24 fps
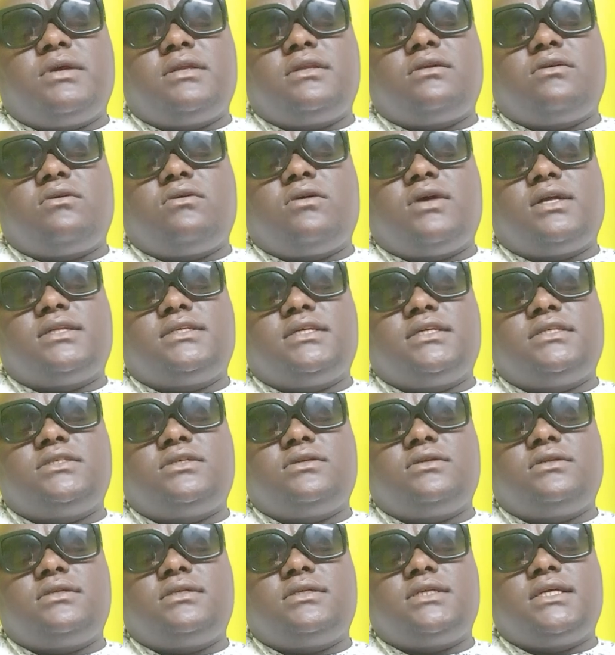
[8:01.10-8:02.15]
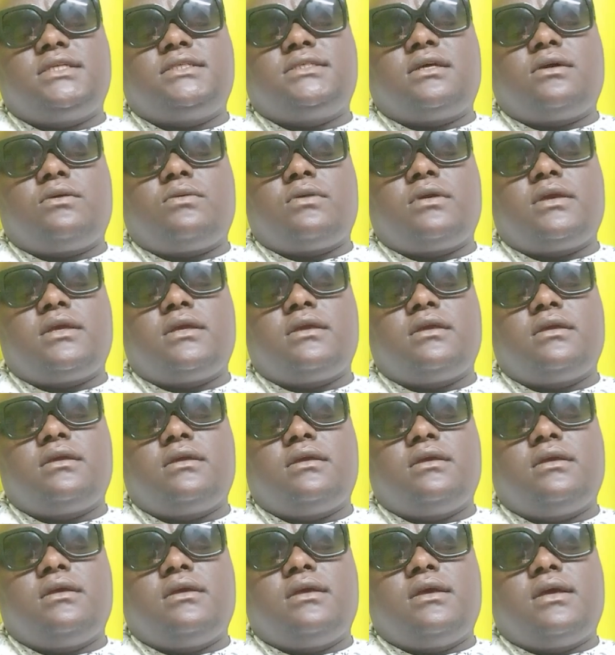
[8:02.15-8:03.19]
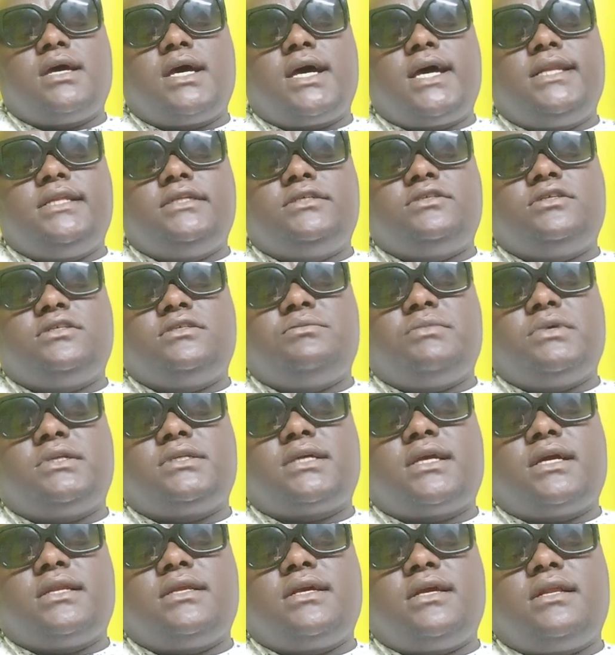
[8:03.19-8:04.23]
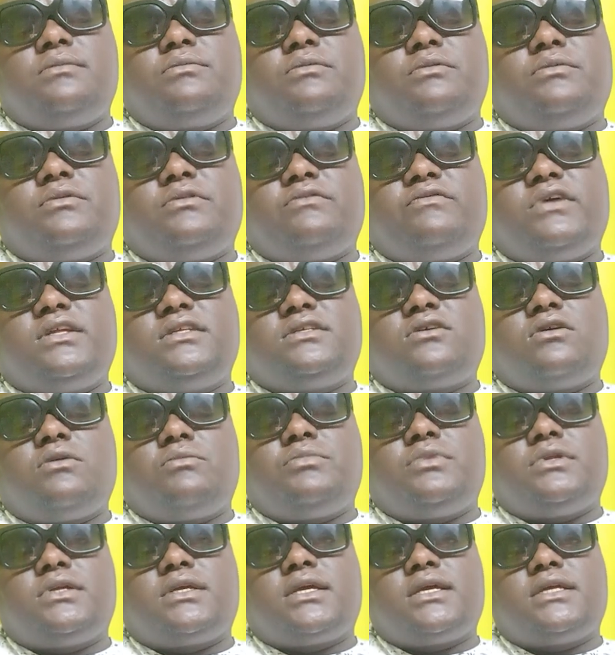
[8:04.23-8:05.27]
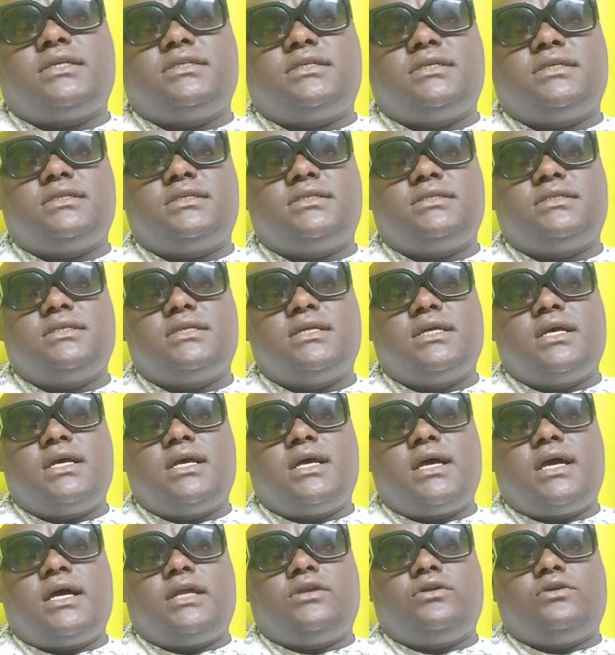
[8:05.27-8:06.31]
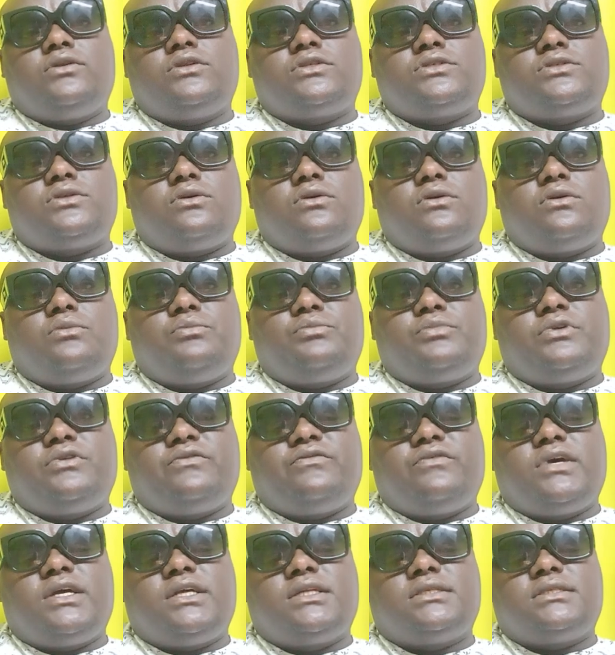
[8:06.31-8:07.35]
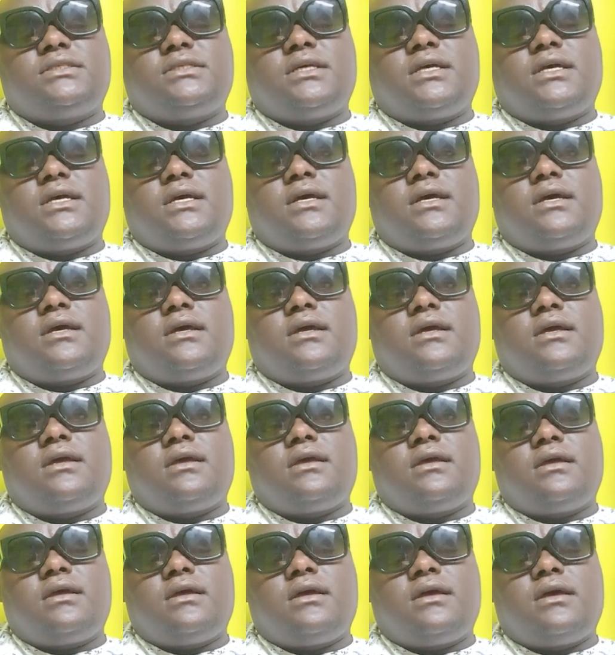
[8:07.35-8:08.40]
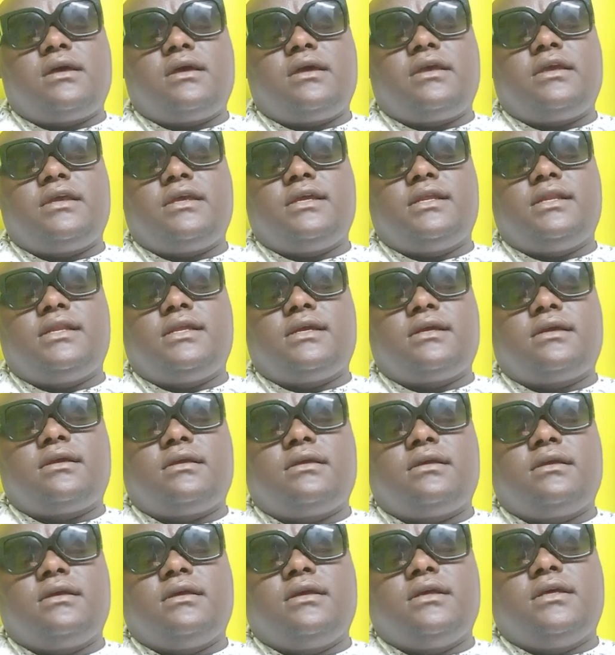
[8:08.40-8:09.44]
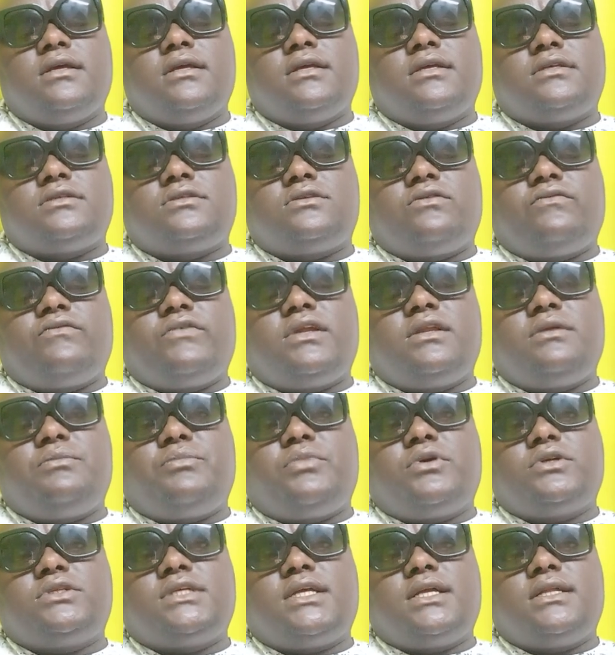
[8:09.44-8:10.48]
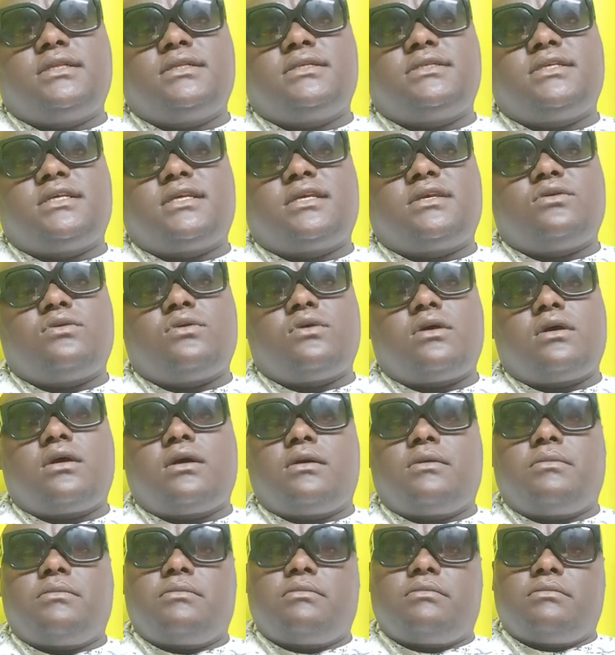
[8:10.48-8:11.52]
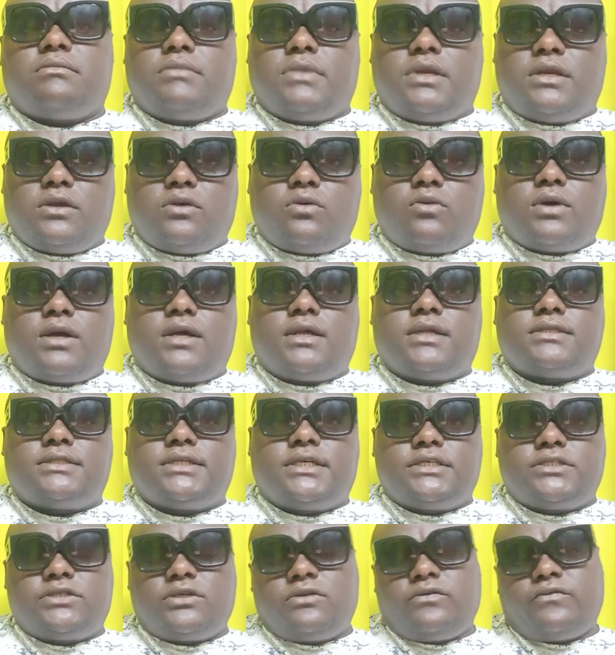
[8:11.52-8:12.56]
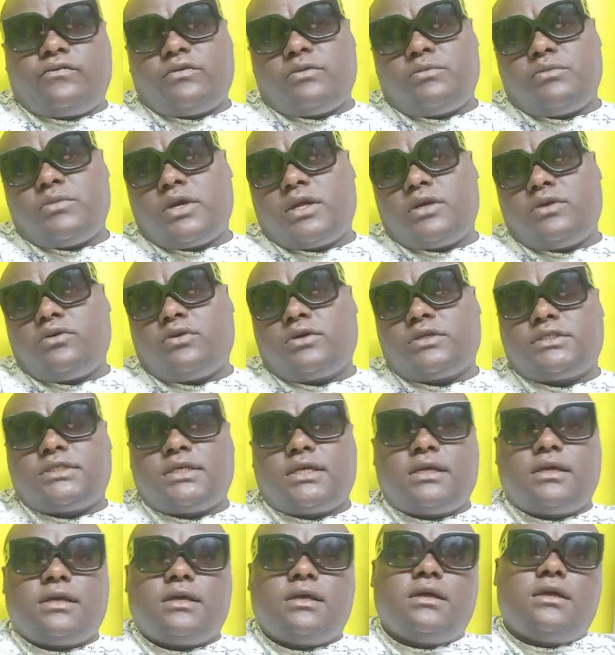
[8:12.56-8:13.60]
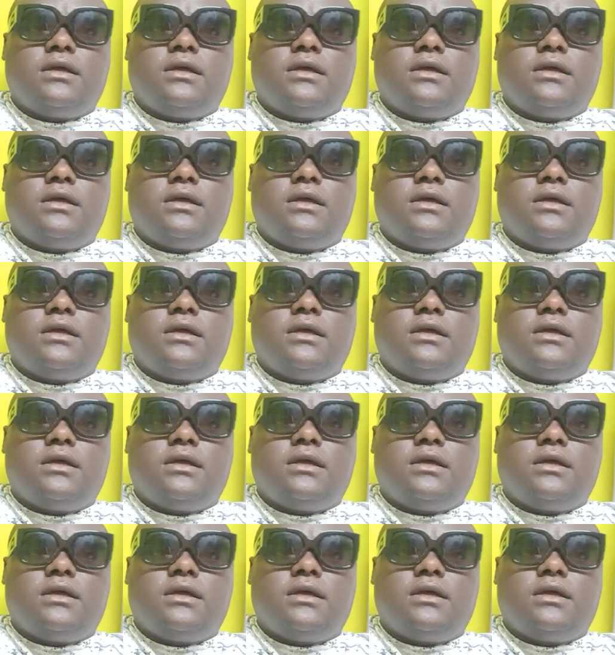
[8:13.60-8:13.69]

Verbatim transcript: medical attention right away. Early treatment can help prevent complication and also prevent uh, uh, healing. So very important, seek your medical attention from your doctor,